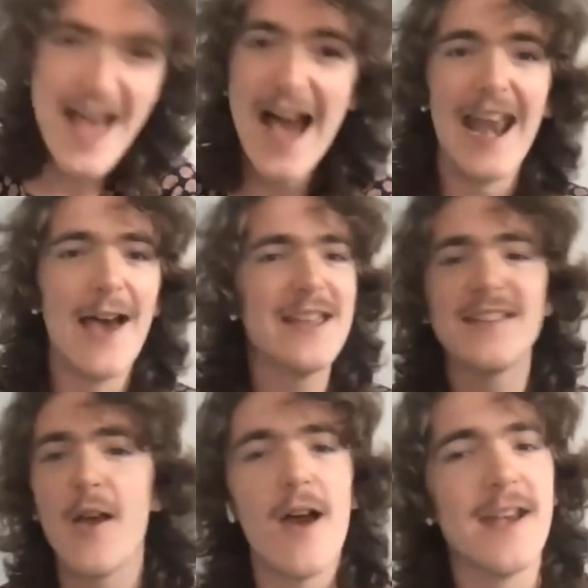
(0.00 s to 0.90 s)
And how
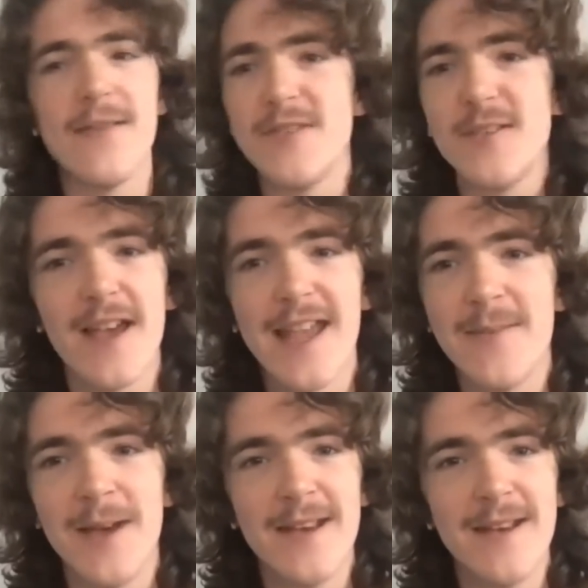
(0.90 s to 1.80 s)
he'd go, I'd never do that
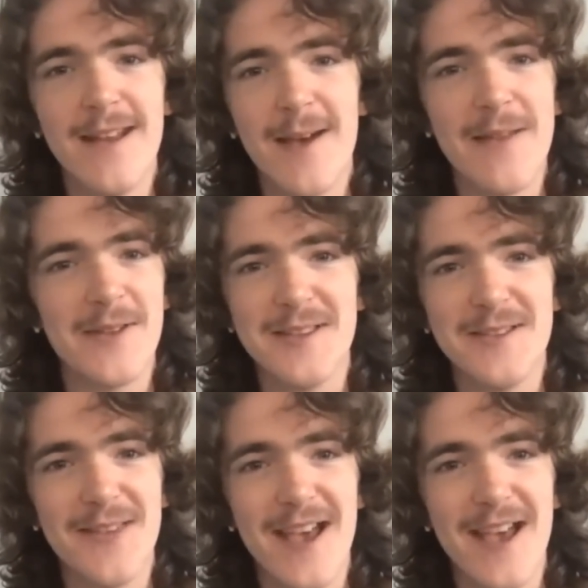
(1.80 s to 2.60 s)
again, man. I'm never going to do that